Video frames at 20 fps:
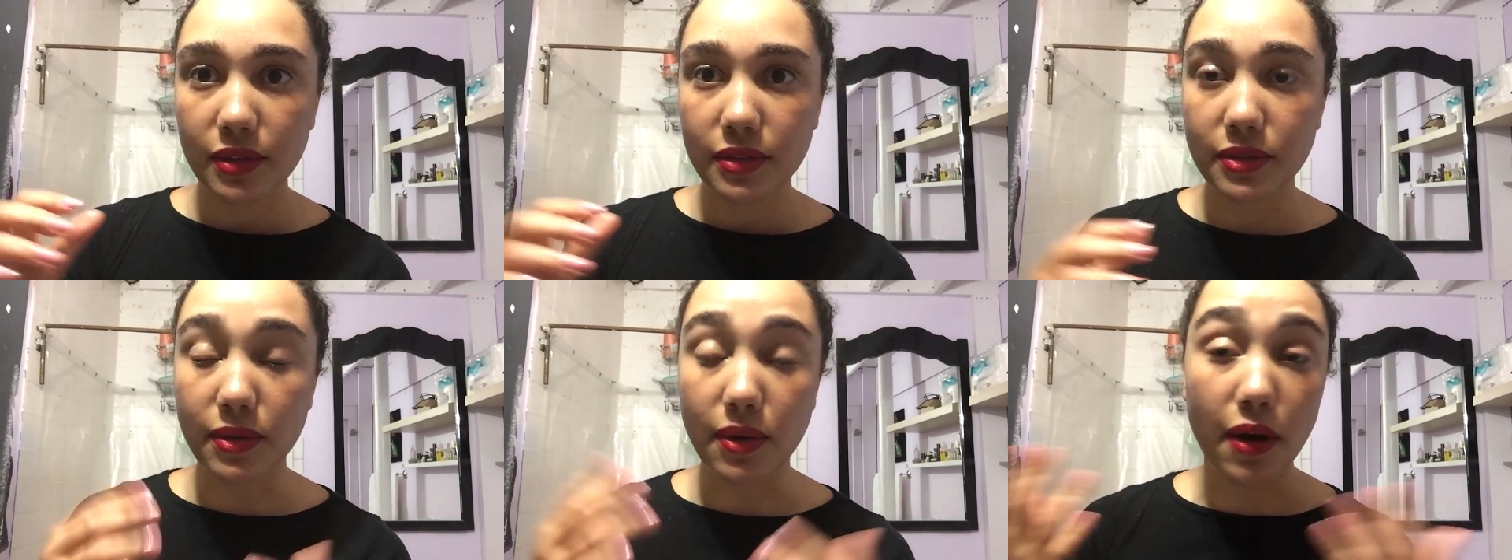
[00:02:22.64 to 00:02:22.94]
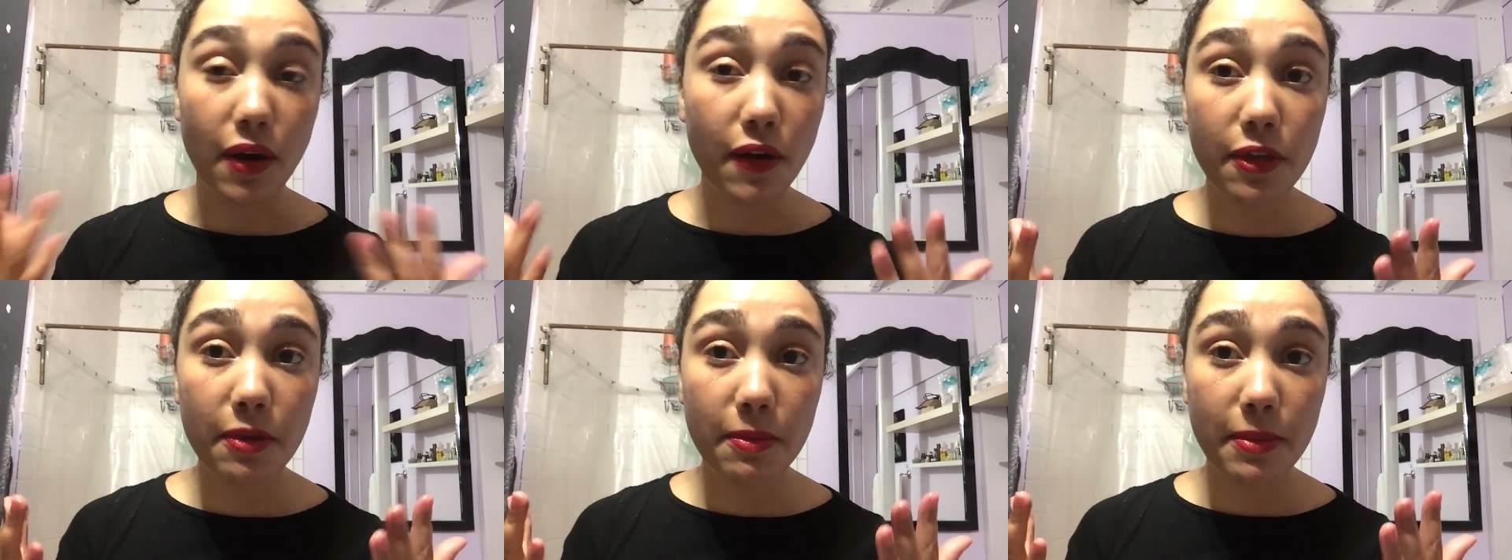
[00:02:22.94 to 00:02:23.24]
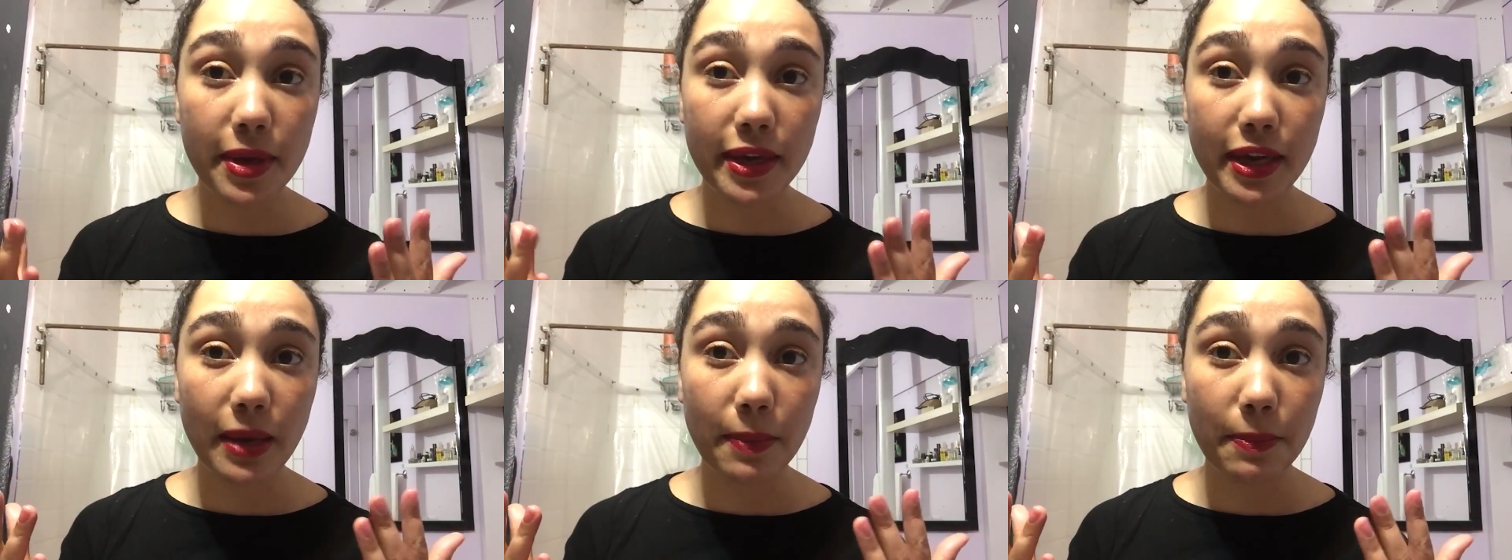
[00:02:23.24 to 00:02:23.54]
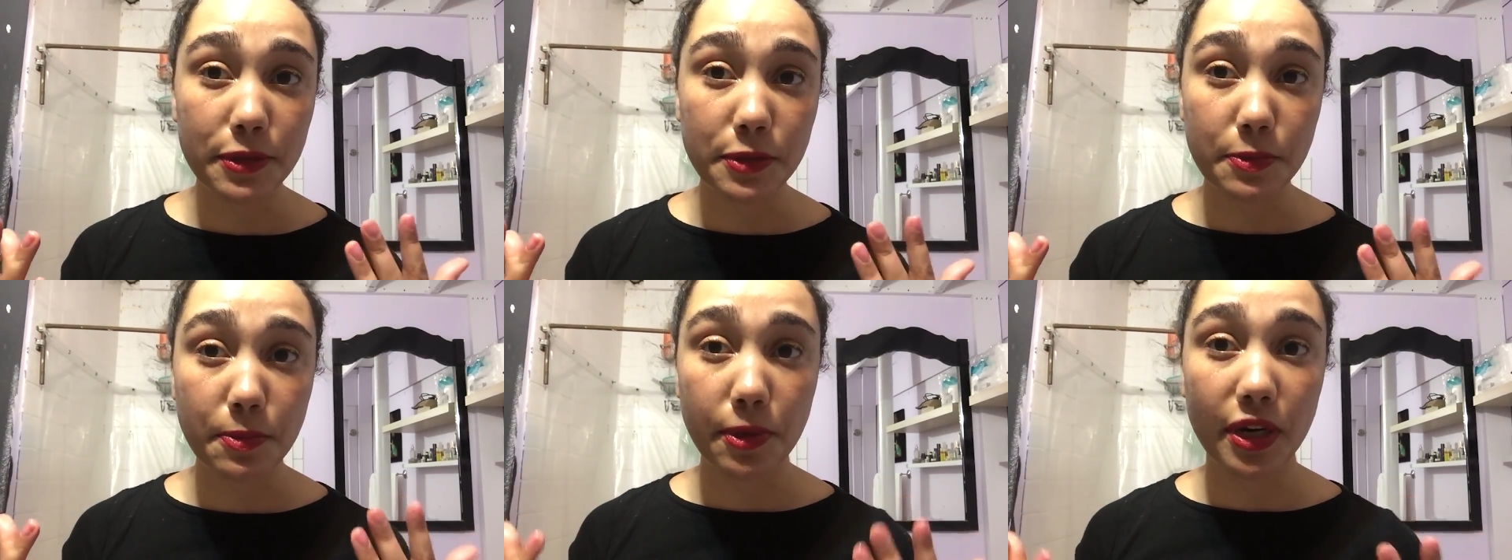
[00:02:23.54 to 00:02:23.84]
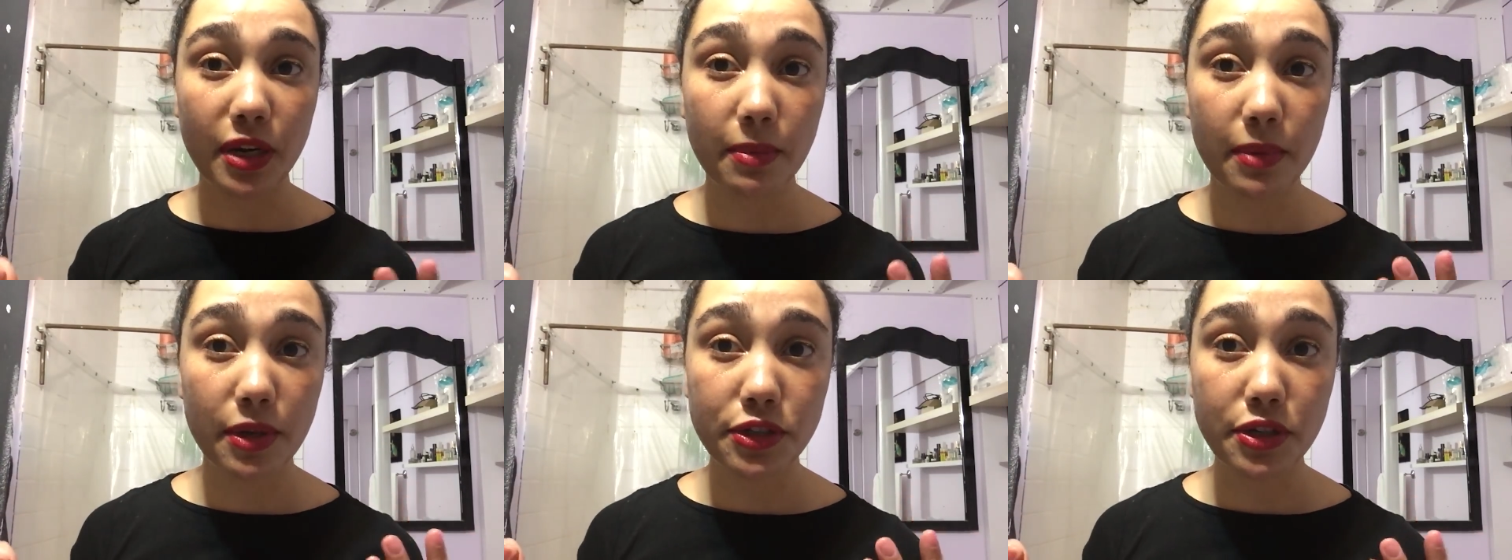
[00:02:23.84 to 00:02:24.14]
So all the makeup is
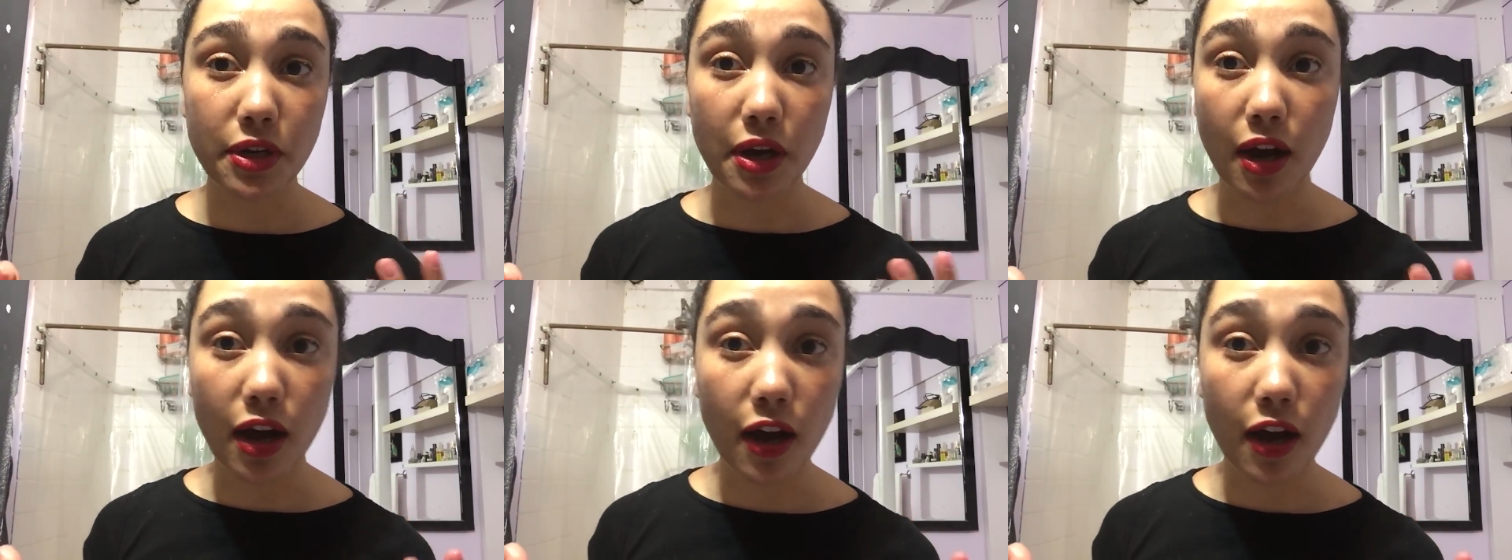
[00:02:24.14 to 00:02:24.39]
pretty much